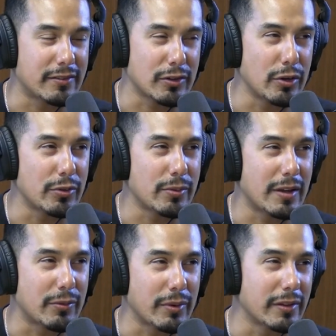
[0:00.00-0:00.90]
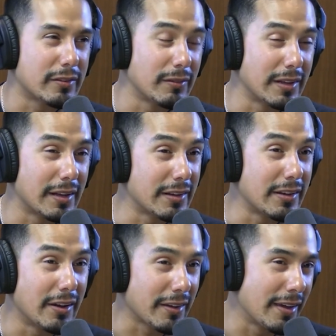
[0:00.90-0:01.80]
And just to go through that relatively
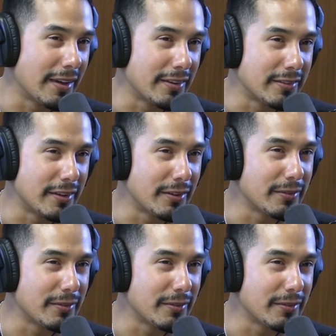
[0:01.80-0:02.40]
at a young age,